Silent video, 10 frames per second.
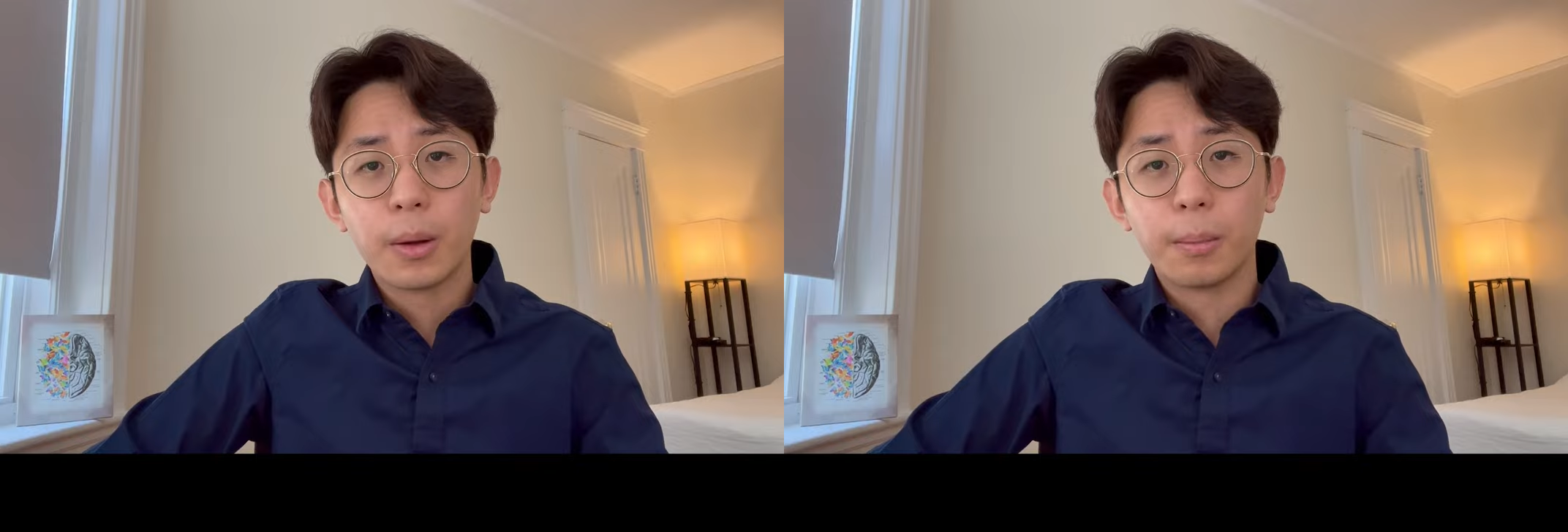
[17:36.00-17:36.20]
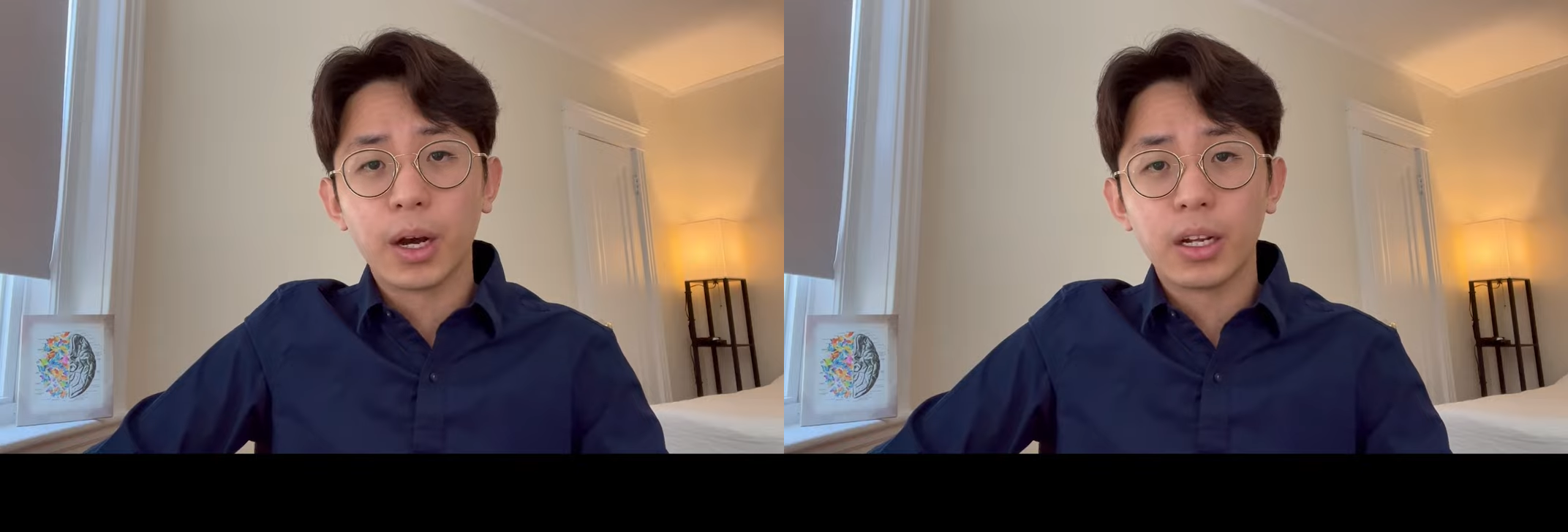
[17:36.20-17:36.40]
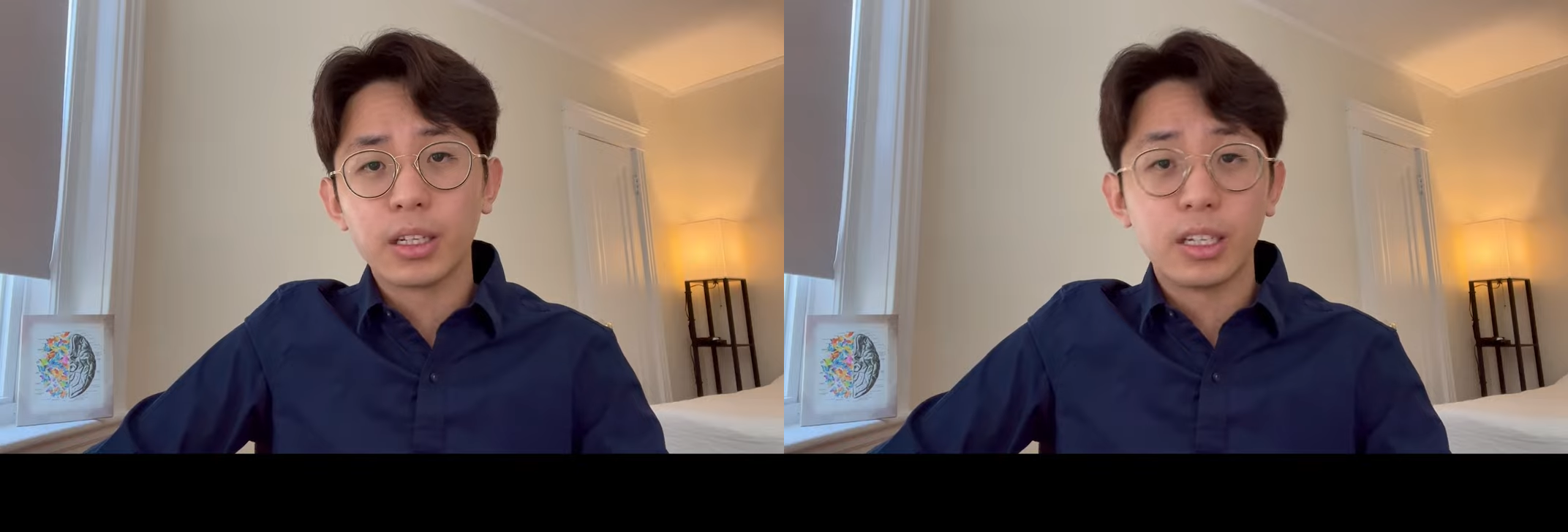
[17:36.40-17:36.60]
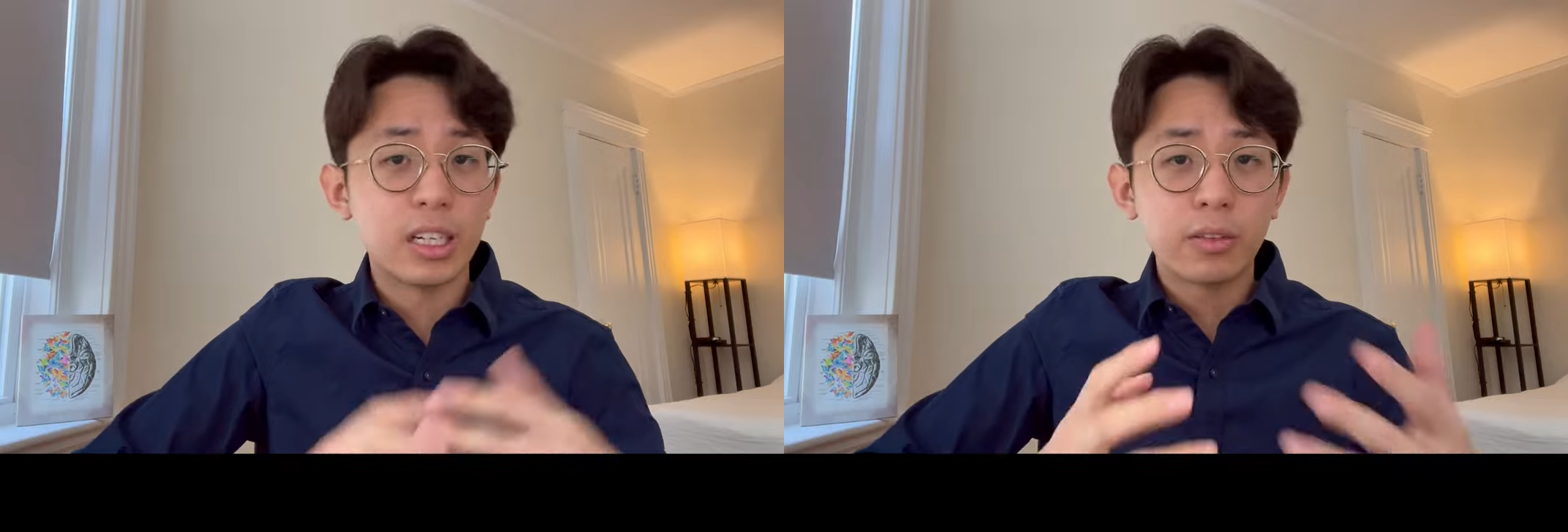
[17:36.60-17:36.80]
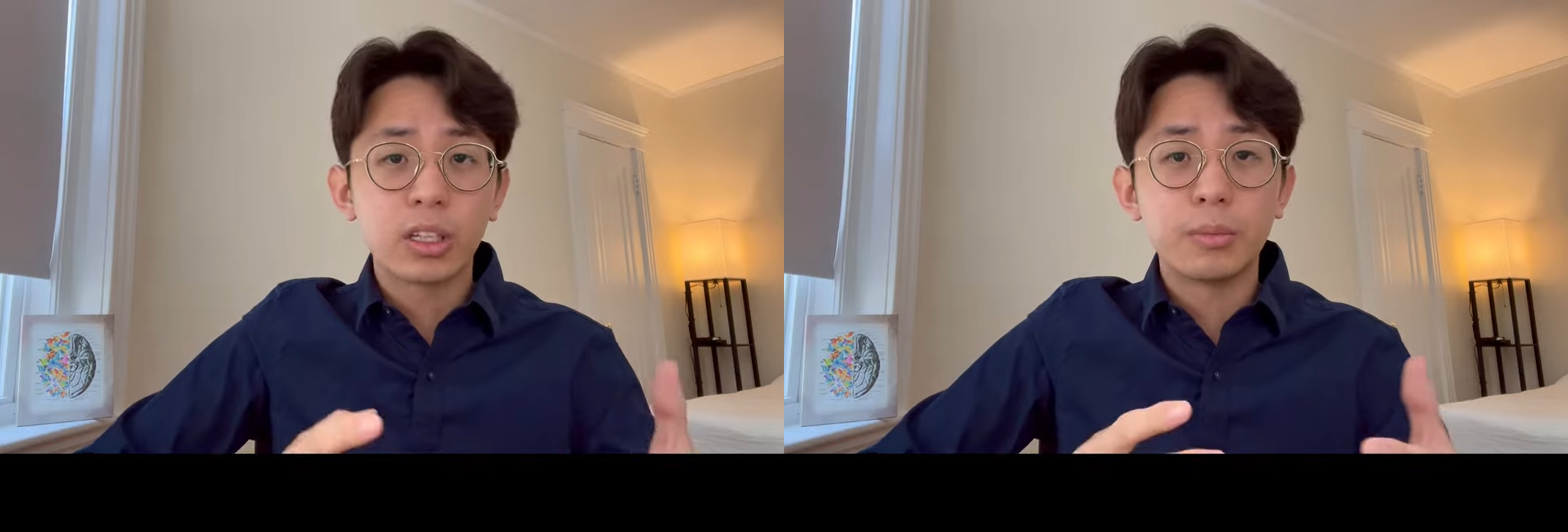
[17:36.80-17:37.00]
but it
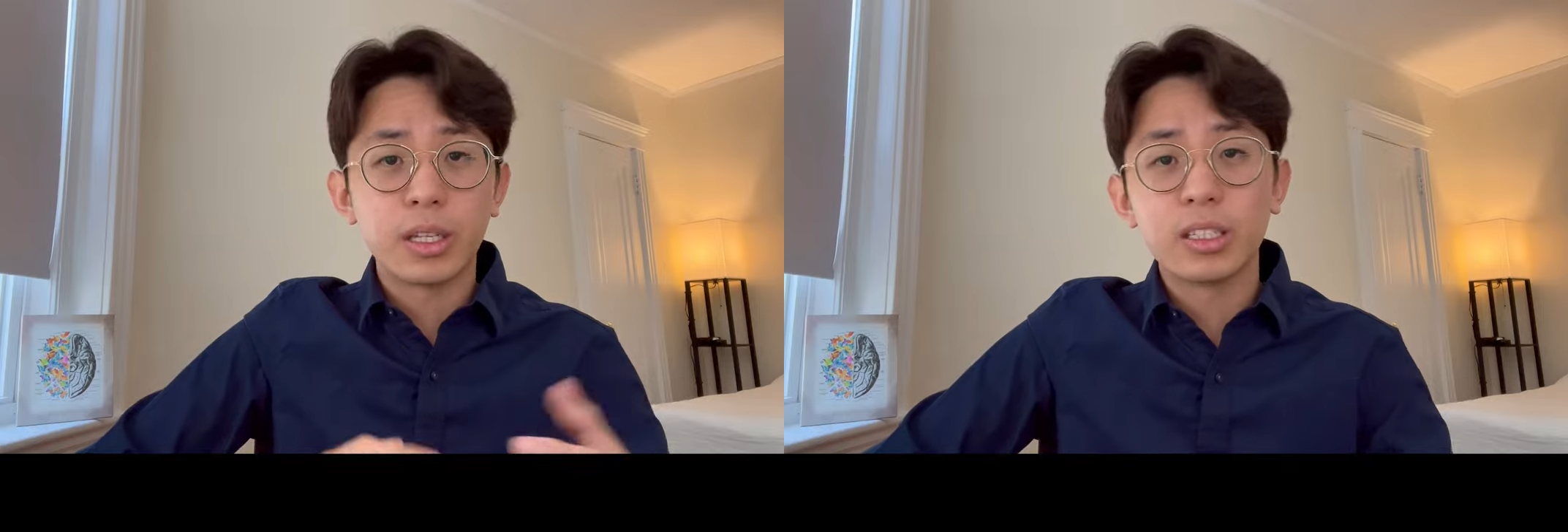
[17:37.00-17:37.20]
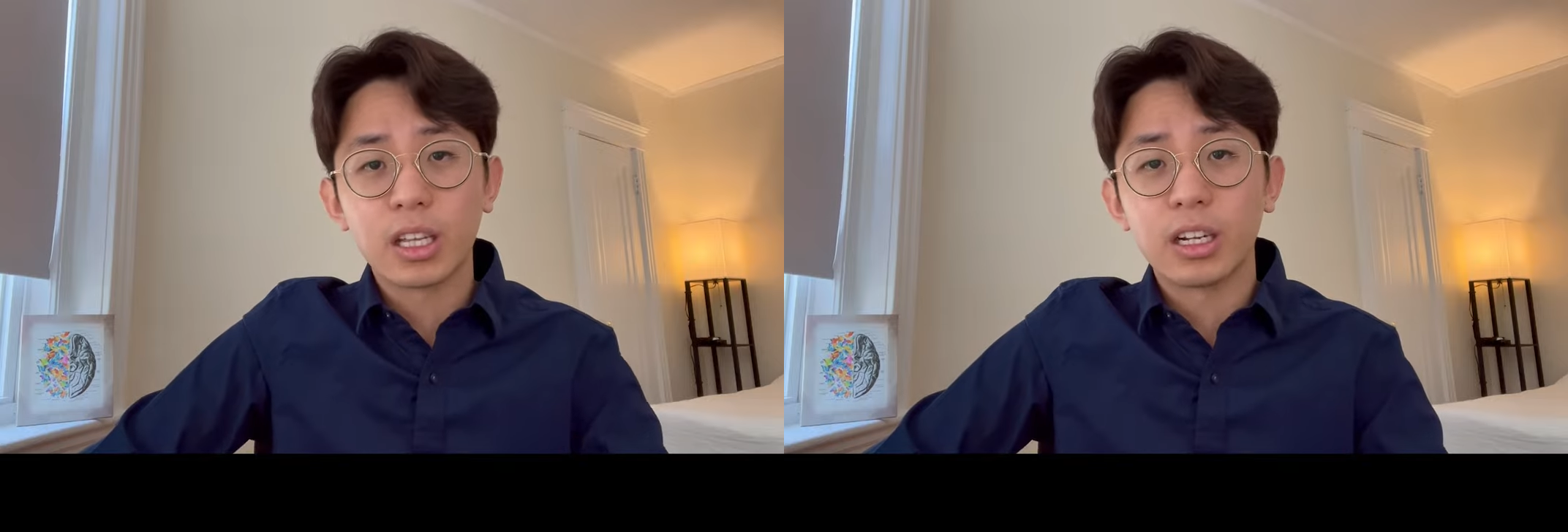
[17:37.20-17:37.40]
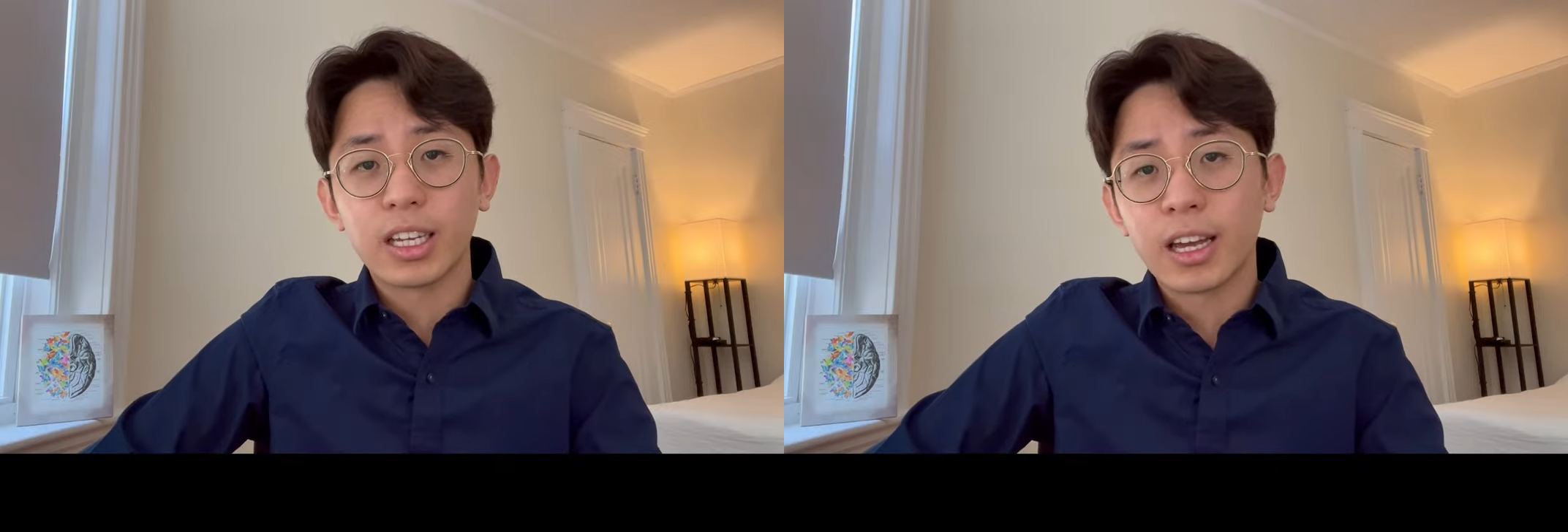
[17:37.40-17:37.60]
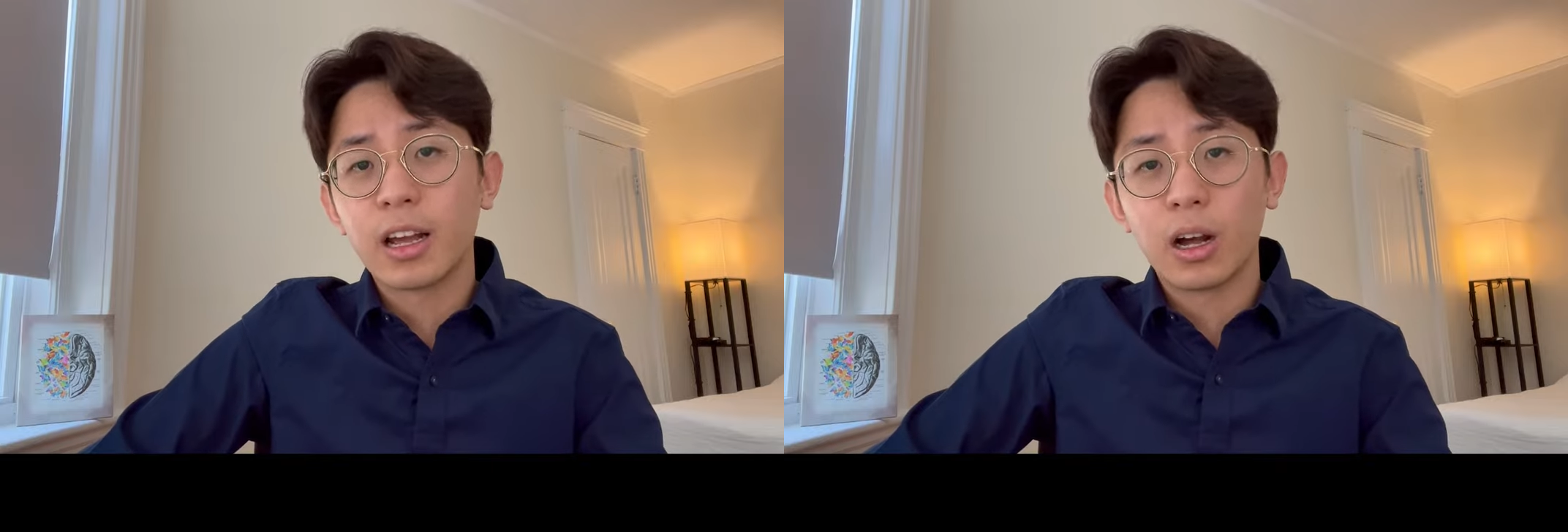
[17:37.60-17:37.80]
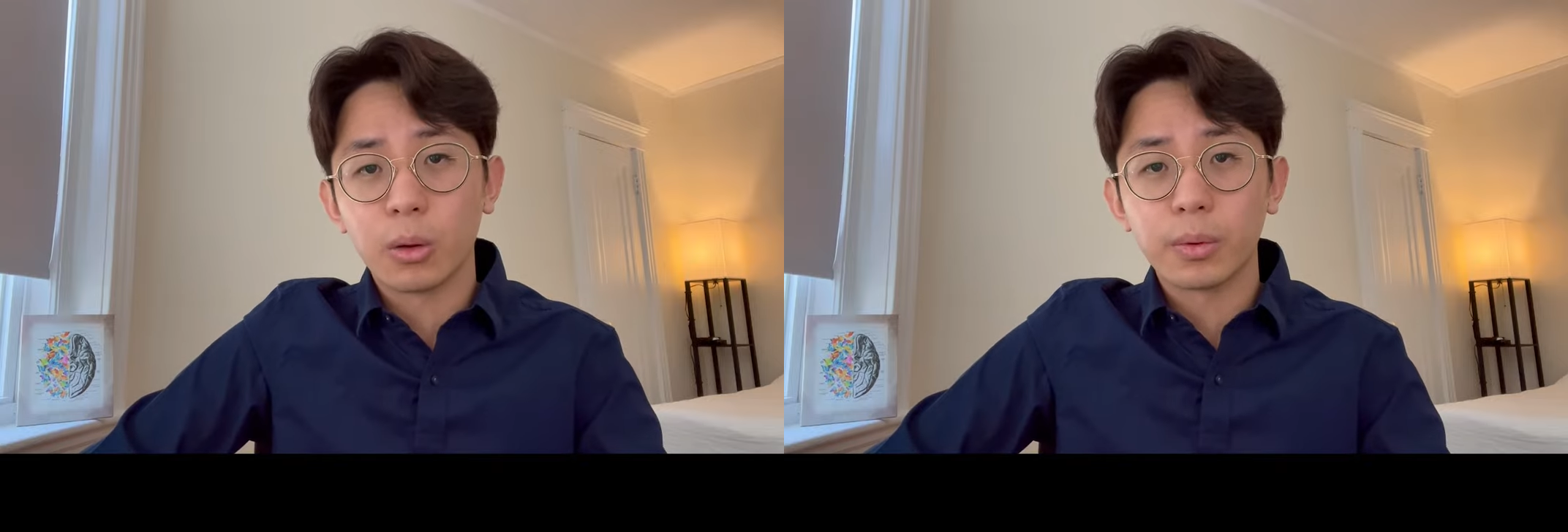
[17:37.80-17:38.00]
definitely means that it can
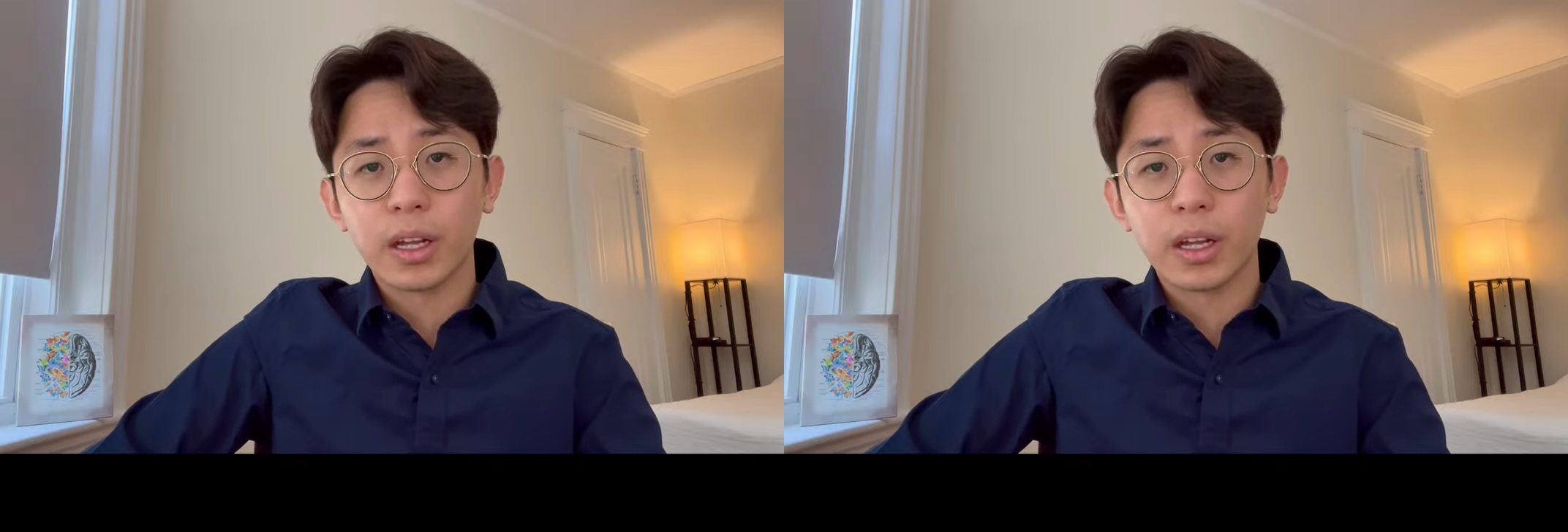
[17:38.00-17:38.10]
help.